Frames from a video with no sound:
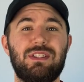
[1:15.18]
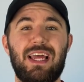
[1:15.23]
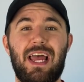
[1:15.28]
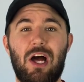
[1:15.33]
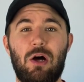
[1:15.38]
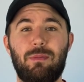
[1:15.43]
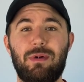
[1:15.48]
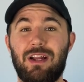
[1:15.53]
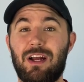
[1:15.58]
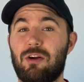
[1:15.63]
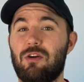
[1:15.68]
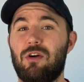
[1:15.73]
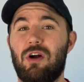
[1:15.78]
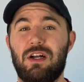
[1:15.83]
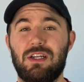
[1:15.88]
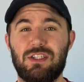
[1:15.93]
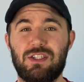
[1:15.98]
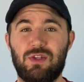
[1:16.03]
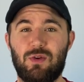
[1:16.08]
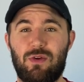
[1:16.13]
helmet
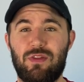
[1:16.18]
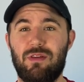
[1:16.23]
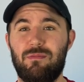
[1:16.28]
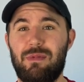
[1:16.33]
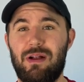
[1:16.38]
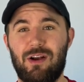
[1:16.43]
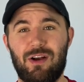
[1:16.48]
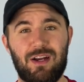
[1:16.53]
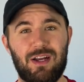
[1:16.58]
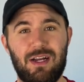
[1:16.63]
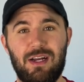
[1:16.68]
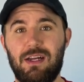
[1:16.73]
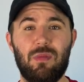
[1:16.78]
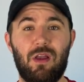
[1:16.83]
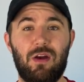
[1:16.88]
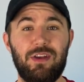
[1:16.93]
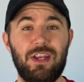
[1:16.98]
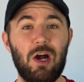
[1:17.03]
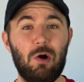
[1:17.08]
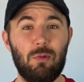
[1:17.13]
across North America.
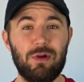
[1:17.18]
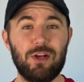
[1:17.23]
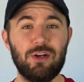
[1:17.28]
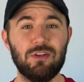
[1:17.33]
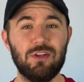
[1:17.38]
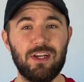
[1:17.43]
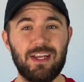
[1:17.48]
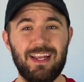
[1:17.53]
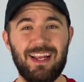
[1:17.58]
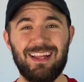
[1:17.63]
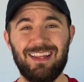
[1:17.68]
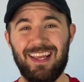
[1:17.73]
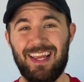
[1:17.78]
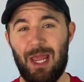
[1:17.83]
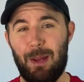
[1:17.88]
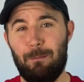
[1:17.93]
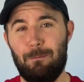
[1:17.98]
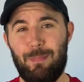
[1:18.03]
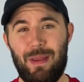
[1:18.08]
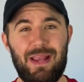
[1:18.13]
Now, when you're looking at like
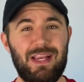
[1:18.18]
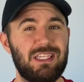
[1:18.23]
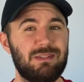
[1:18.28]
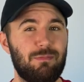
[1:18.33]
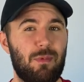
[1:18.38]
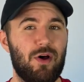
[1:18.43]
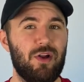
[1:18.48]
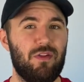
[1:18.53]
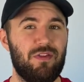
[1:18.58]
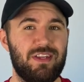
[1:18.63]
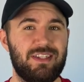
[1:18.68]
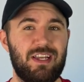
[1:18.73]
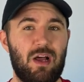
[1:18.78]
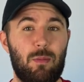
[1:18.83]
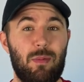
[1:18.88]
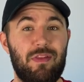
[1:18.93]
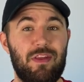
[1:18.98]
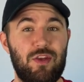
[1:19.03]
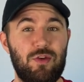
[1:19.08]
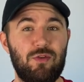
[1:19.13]
a base model, this
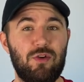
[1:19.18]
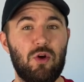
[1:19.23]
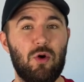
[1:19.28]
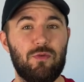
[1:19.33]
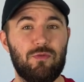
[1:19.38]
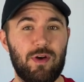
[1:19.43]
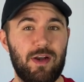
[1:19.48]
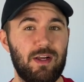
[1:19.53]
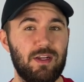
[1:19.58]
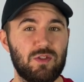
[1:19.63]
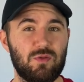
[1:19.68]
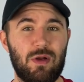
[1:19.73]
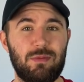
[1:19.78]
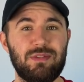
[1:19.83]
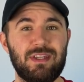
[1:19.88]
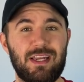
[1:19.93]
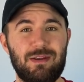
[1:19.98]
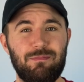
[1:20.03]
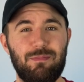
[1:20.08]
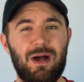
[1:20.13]
helmet that you can go on Riddell's
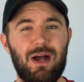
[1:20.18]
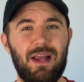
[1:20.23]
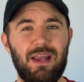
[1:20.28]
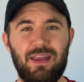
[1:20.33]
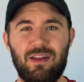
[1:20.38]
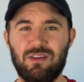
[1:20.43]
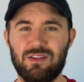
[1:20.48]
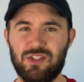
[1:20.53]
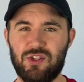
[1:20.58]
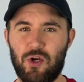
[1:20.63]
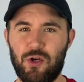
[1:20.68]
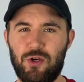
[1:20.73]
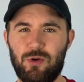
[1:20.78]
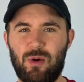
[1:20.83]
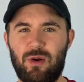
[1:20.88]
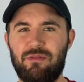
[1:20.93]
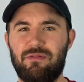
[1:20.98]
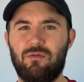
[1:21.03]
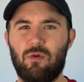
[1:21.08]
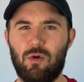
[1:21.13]
website and buy, it'll start you
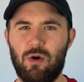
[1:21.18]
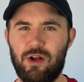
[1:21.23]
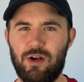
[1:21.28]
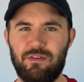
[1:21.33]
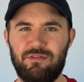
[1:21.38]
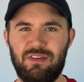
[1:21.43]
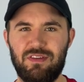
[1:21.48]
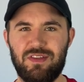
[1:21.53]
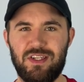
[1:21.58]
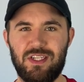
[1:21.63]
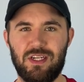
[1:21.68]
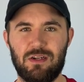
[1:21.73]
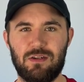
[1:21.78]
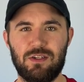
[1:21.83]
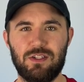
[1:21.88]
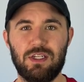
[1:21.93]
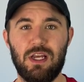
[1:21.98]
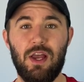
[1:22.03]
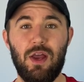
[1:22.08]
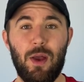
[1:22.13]
around
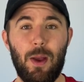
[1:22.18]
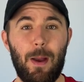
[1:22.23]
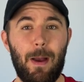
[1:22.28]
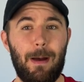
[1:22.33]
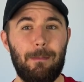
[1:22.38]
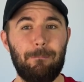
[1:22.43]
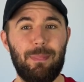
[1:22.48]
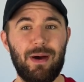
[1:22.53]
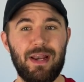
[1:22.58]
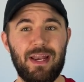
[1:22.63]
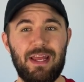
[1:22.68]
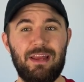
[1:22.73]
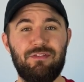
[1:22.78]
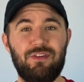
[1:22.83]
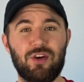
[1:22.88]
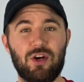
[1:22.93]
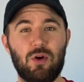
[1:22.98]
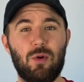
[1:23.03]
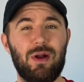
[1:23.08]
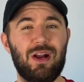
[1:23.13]
$450. But if
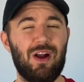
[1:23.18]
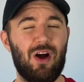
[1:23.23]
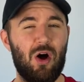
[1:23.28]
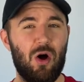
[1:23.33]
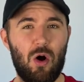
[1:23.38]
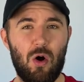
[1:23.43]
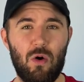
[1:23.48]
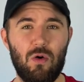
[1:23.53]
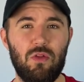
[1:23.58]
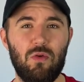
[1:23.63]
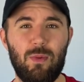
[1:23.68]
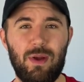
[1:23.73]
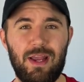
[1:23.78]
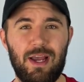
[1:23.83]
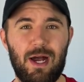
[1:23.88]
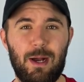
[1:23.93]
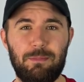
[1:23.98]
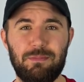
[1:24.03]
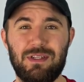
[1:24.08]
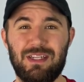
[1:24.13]
you're going all the way
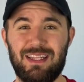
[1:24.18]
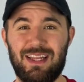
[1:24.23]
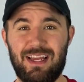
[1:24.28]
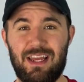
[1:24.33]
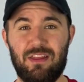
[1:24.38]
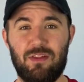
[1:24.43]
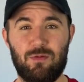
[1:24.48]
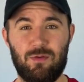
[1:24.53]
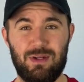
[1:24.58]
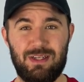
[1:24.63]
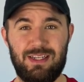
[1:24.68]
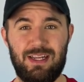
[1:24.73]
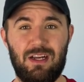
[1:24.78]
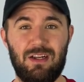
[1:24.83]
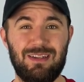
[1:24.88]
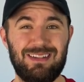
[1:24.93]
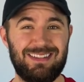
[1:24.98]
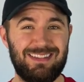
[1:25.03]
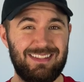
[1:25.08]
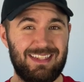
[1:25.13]
up to like the
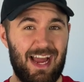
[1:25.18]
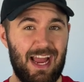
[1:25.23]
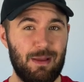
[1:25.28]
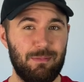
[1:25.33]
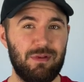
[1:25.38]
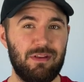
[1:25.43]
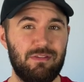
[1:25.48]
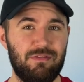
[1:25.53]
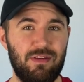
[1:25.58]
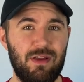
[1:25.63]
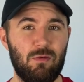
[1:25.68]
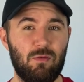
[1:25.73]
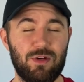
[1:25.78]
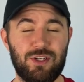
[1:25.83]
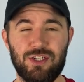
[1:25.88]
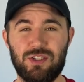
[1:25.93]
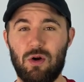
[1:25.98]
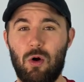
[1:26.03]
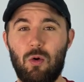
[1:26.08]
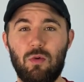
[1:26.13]
Riddell Diamond Fit, which
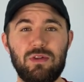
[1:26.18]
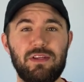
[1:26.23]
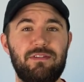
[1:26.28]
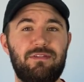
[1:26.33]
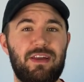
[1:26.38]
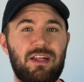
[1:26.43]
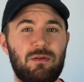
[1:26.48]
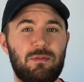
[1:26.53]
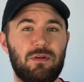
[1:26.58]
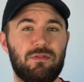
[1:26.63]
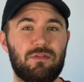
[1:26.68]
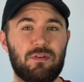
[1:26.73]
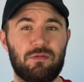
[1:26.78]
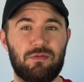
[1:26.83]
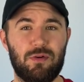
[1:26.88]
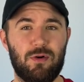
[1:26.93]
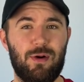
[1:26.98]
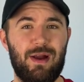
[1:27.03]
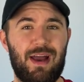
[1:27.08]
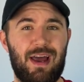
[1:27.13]
is only available for
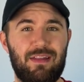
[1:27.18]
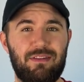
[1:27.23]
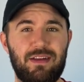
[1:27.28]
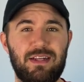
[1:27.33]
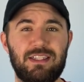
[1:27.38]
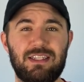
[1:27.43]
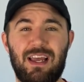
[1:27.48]
pro athletes,